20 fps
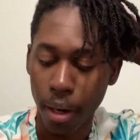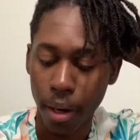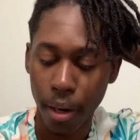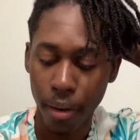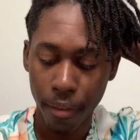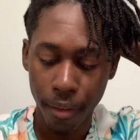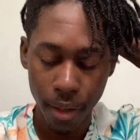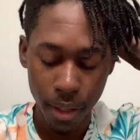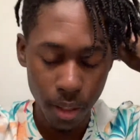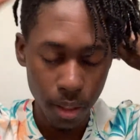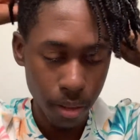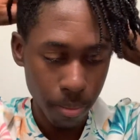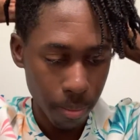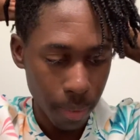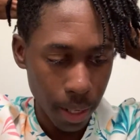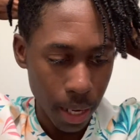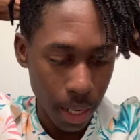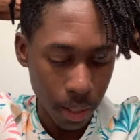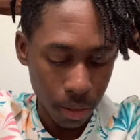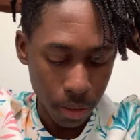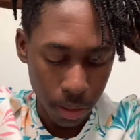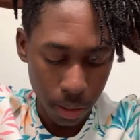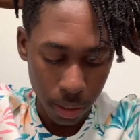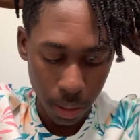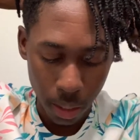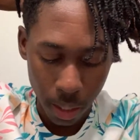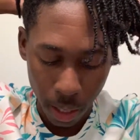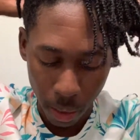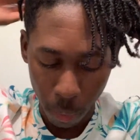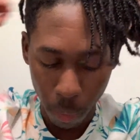And I really began to
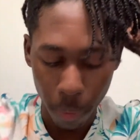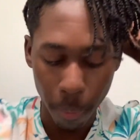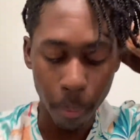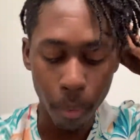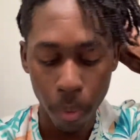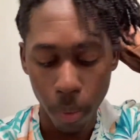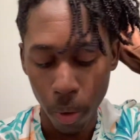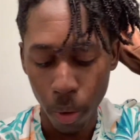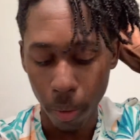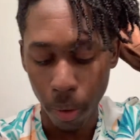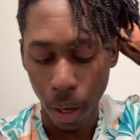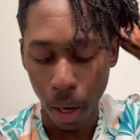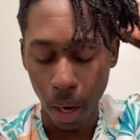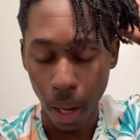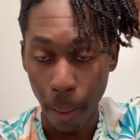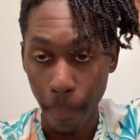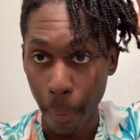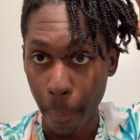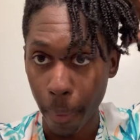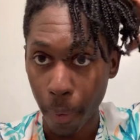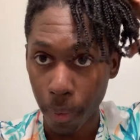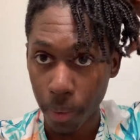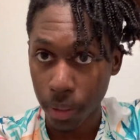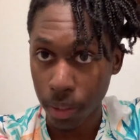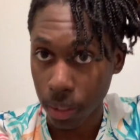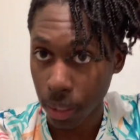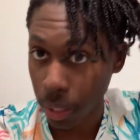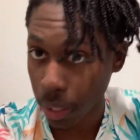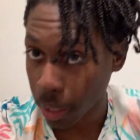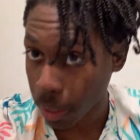see like what a lot of people were
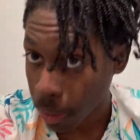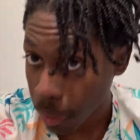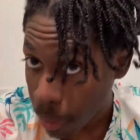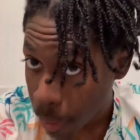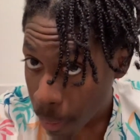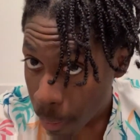saying.